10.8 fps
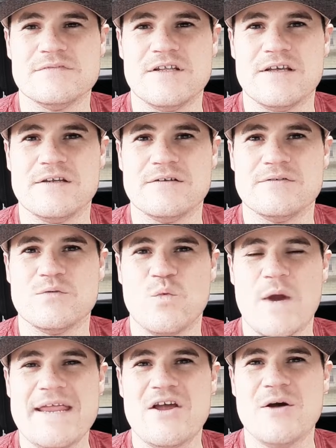They
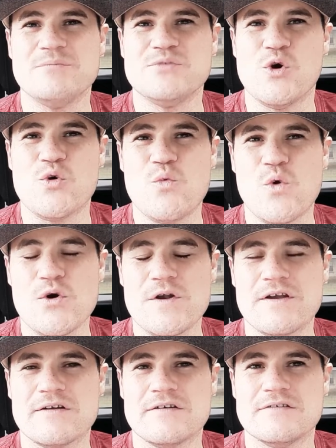wake up, go to
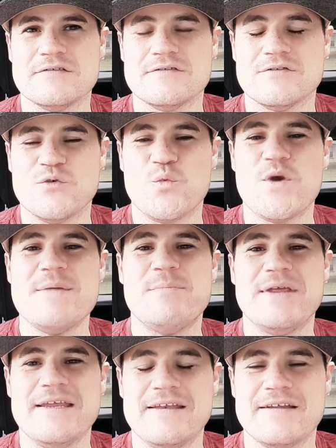work, and
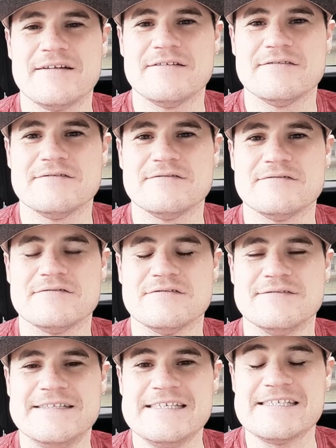repeat.
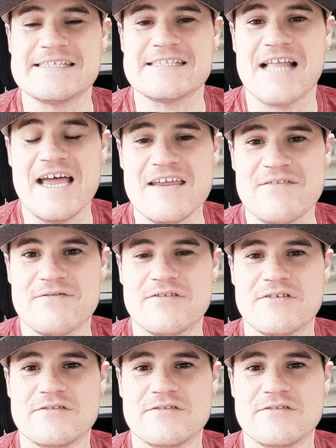This is life.